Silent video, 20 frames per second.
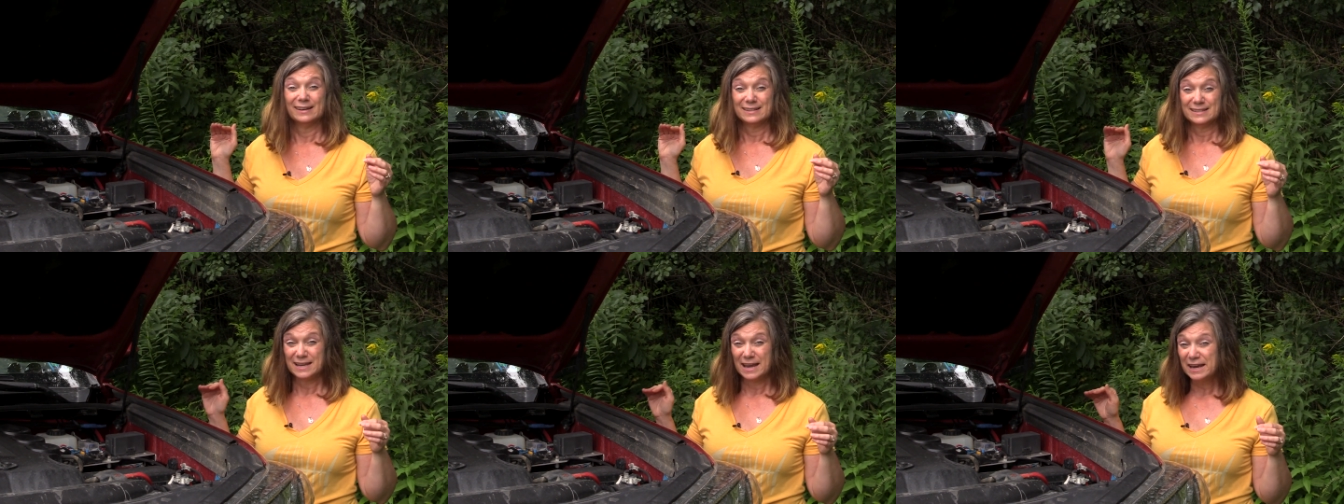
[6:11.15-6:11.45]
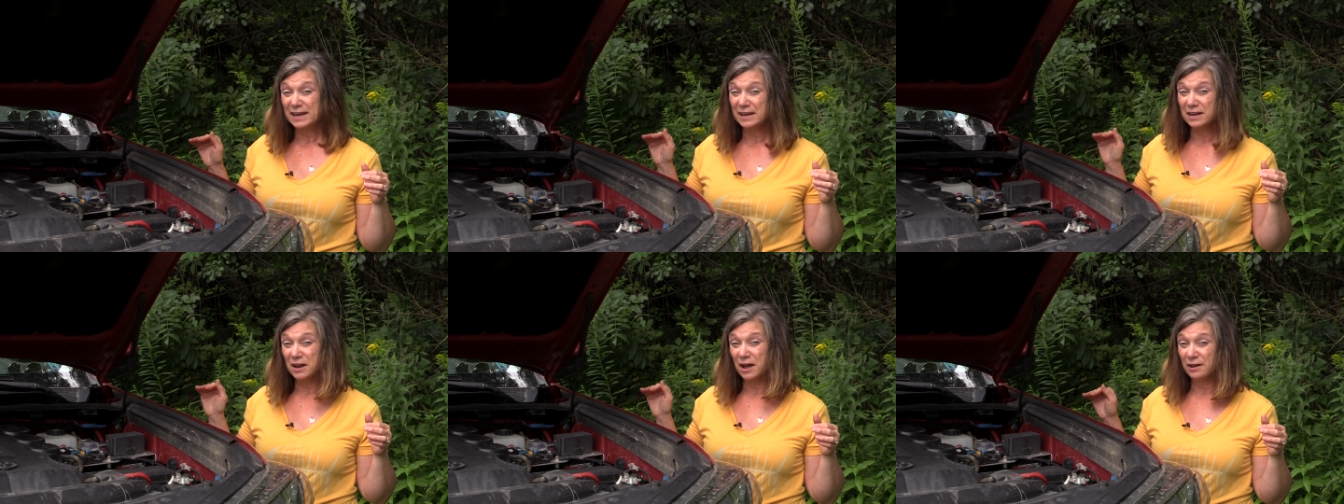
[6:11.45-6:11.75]

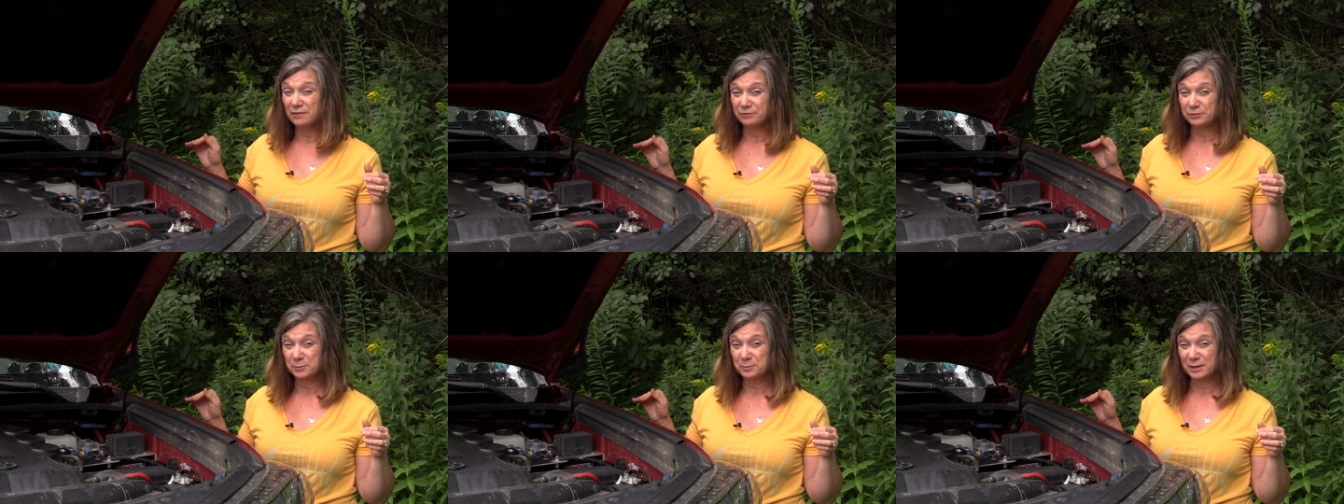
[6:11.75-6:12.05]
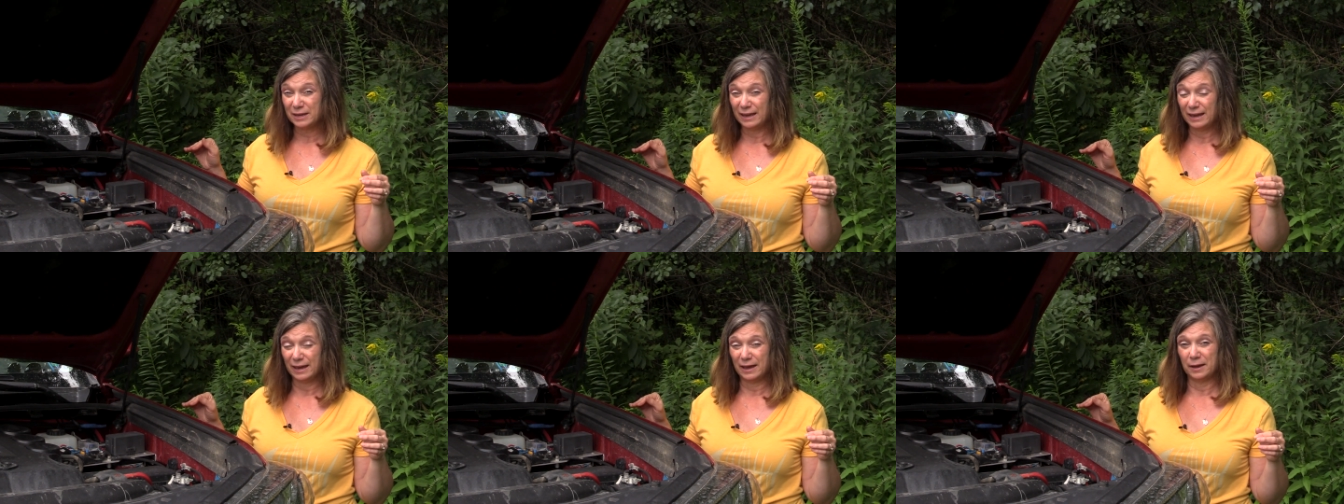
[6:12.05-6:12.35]
taking off from
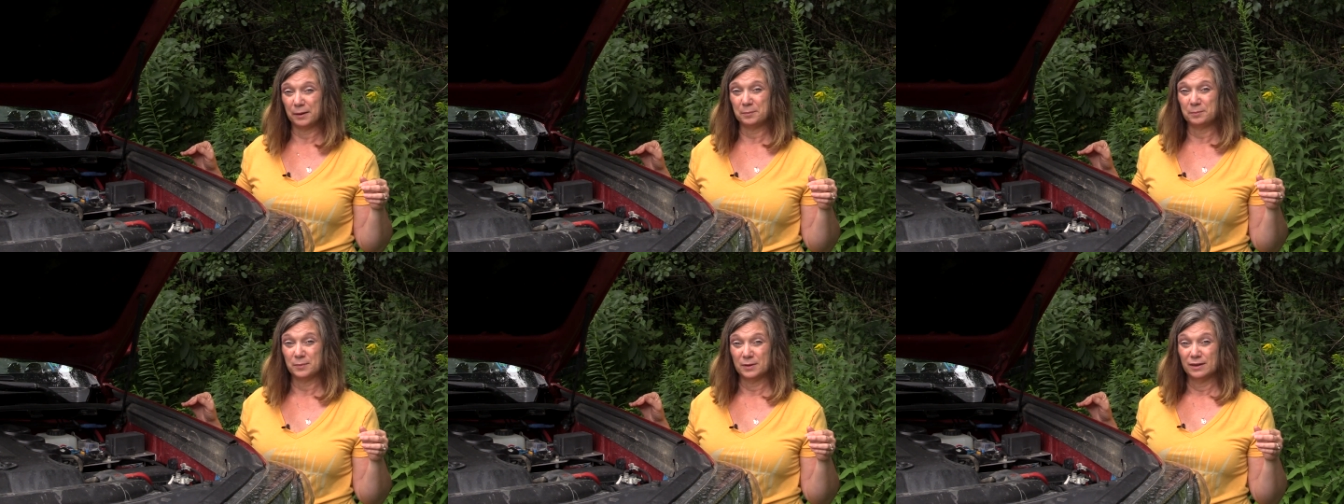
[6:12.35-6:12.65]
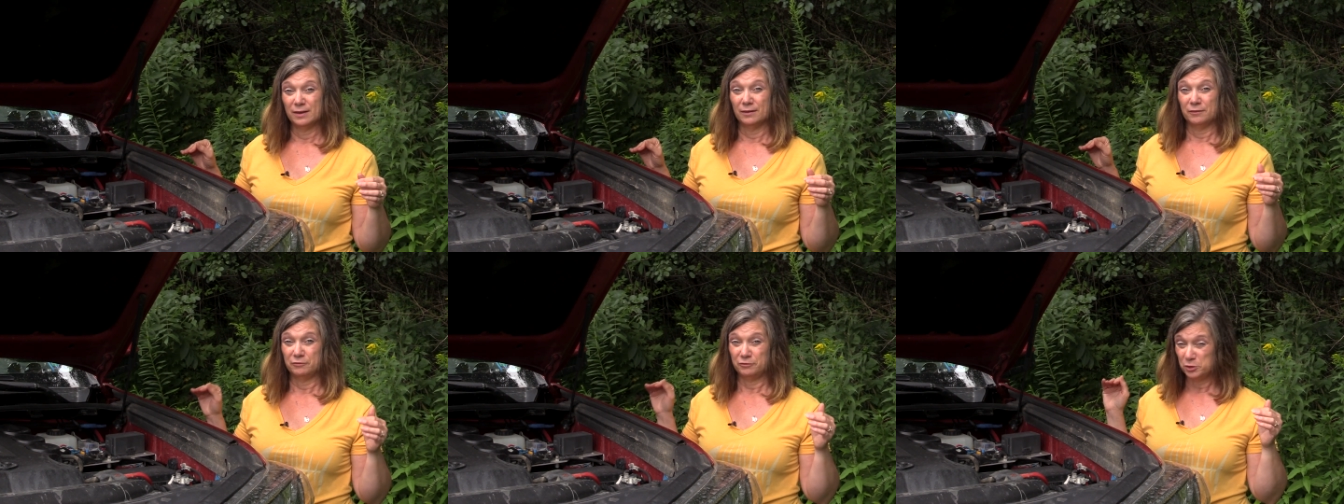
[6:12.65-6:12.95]
camp,
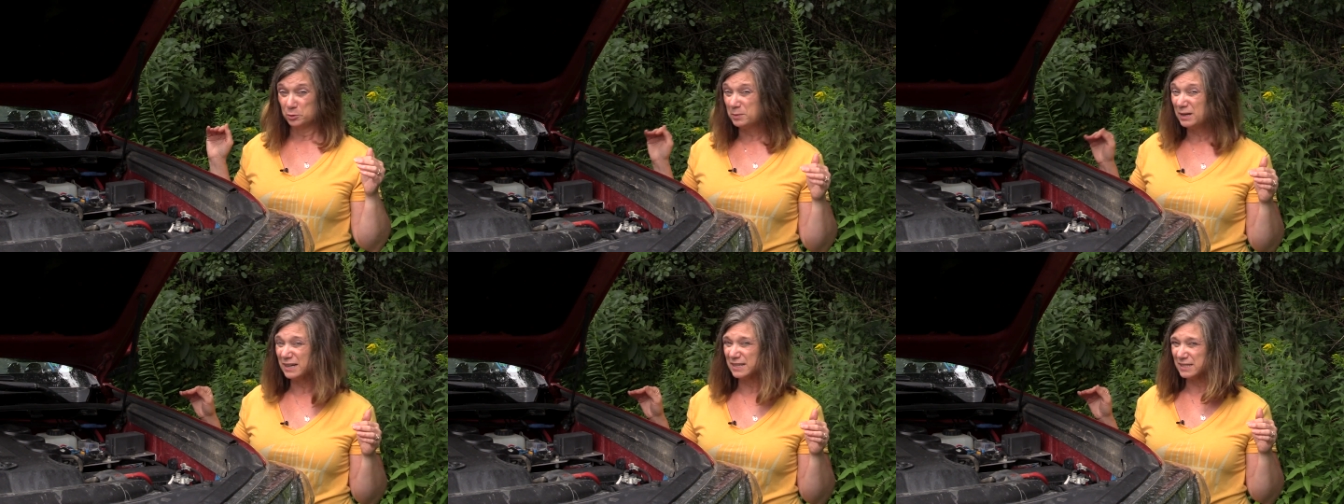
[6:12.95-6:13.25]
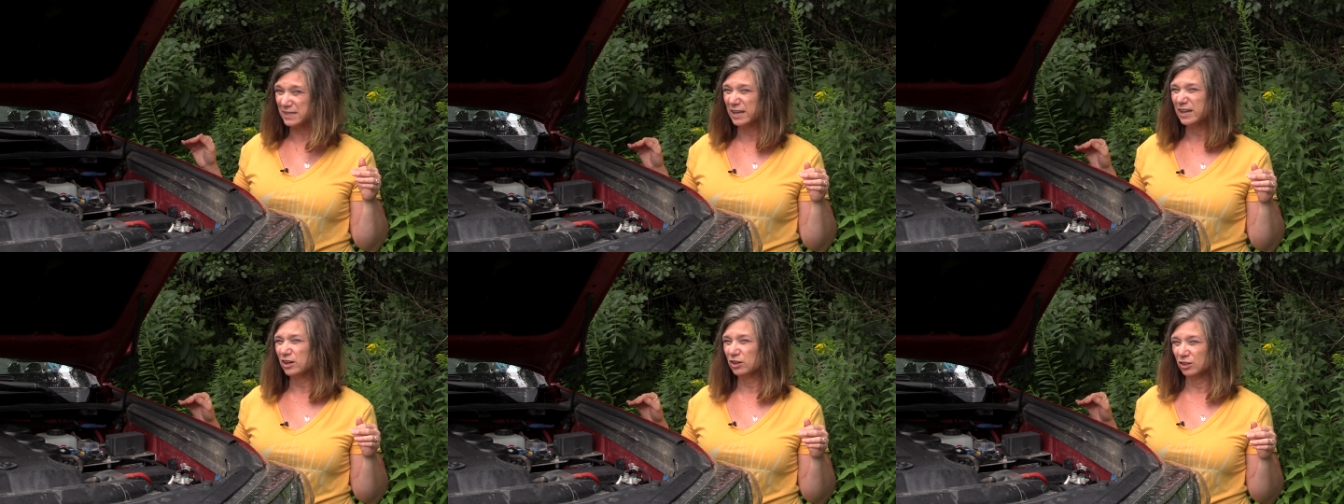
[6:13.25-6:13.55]
a few
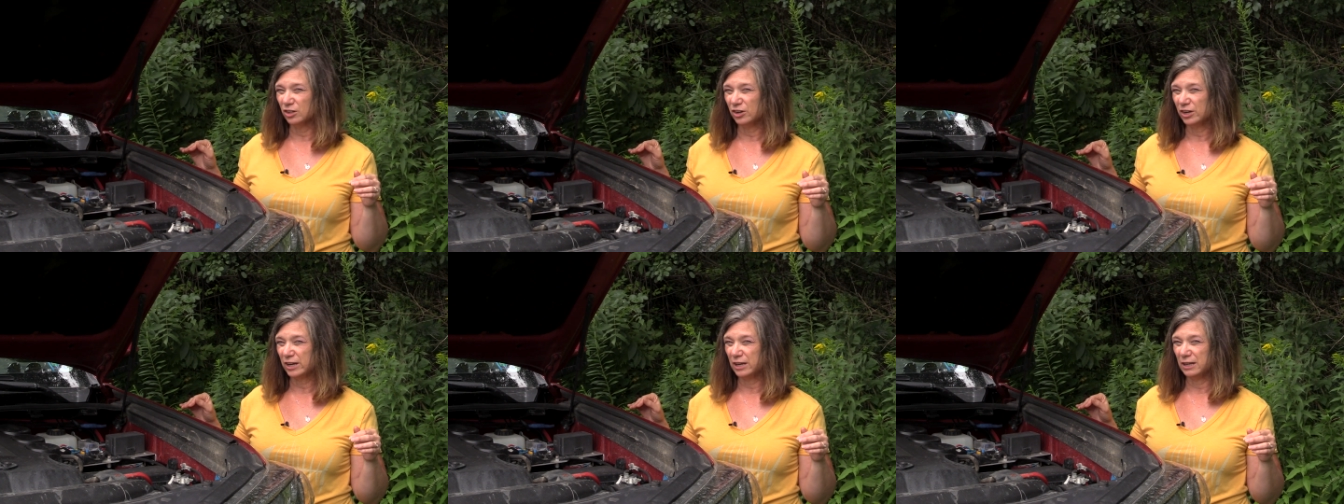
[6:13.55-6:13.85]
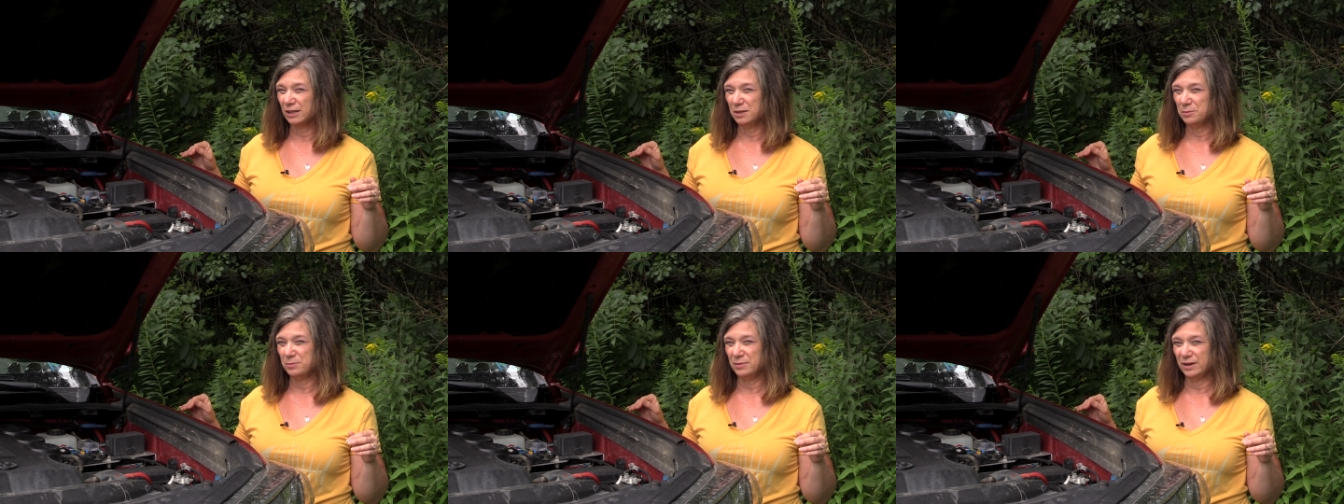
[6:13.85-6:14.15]
minutes later looking
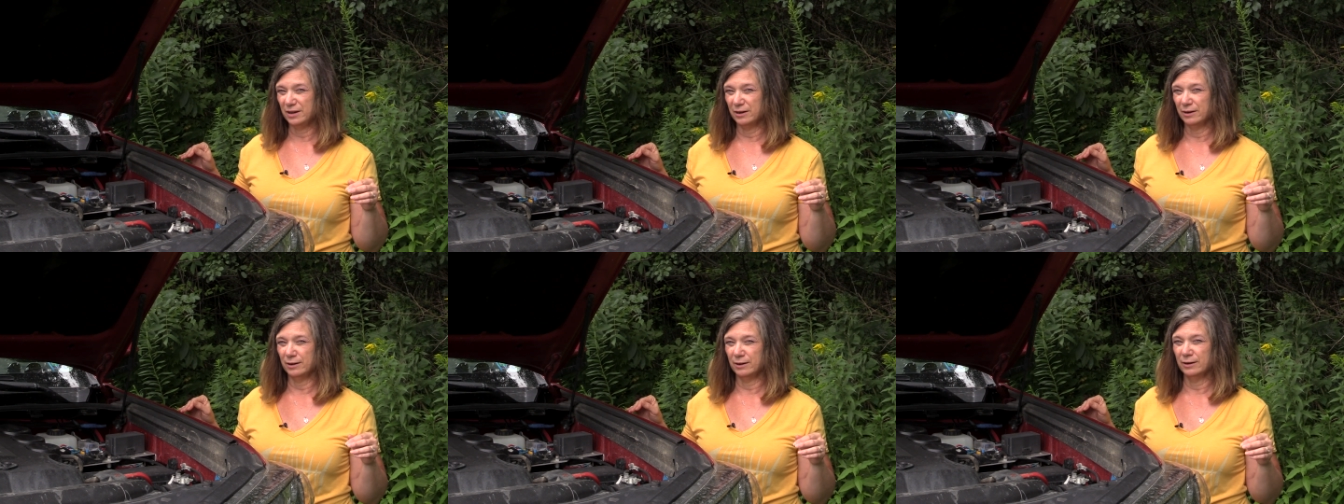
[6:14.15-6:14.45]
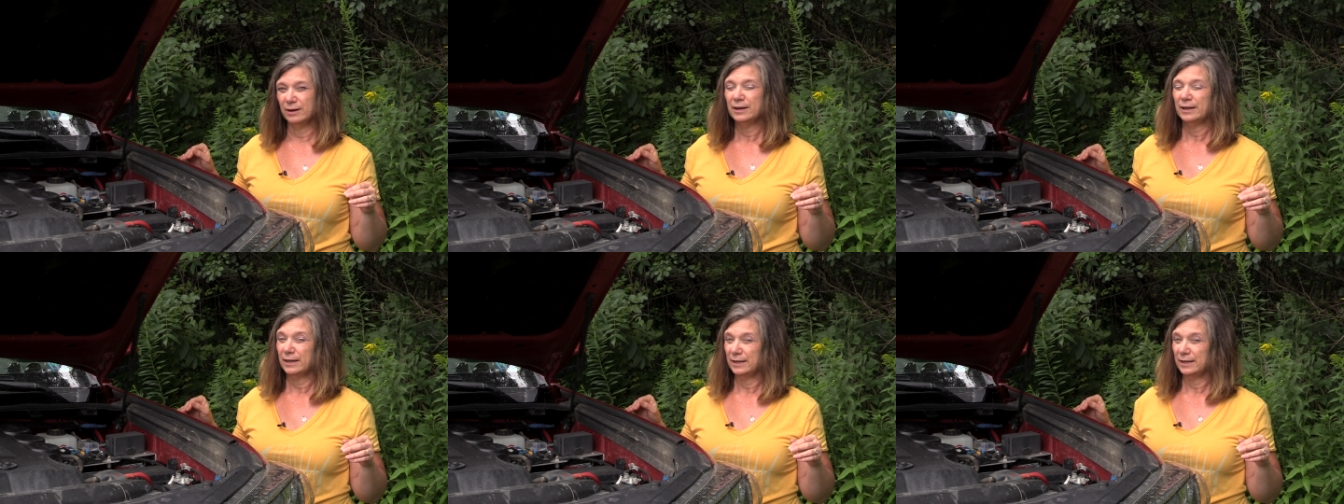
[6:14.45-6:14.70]
in the mirror